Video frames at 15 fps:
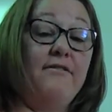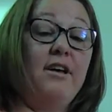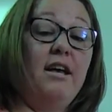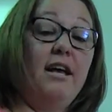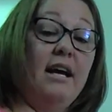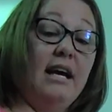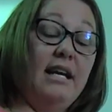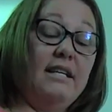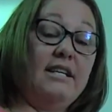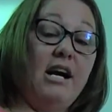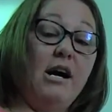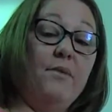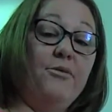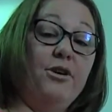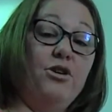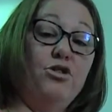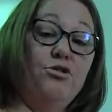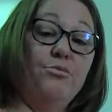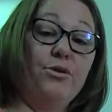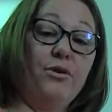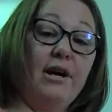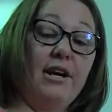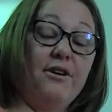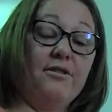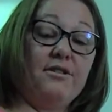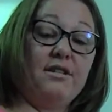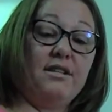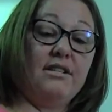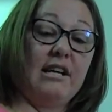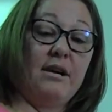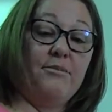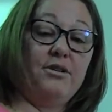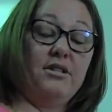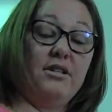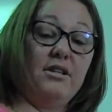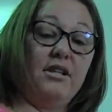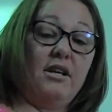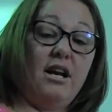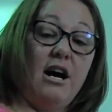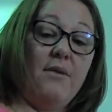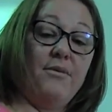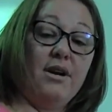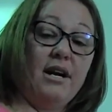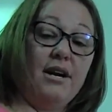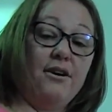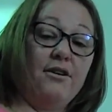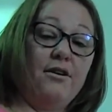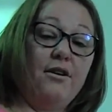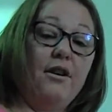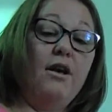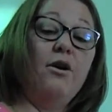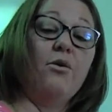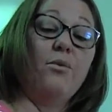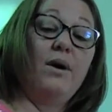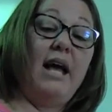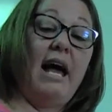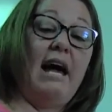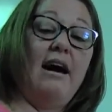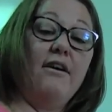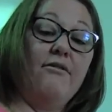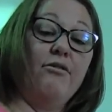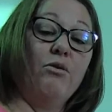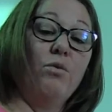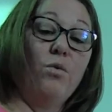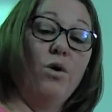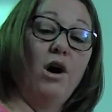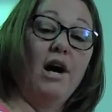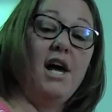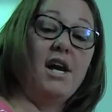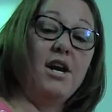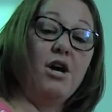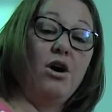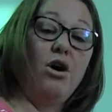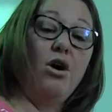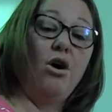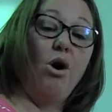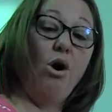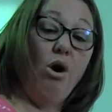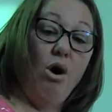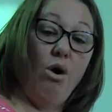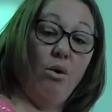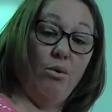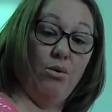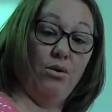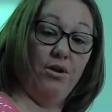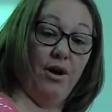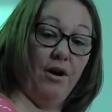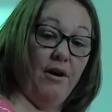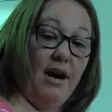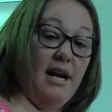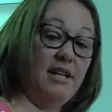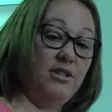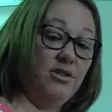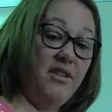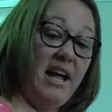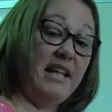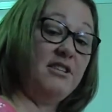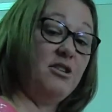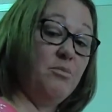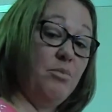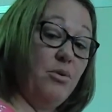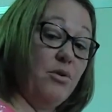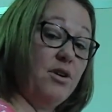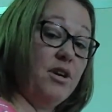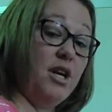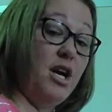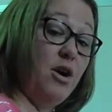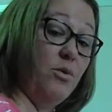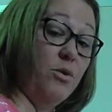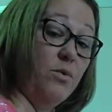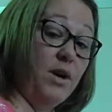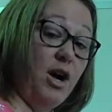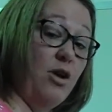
Anytime the numerator is the same as the denominator, we have 1 whole. Alright, so that's important to know when we go to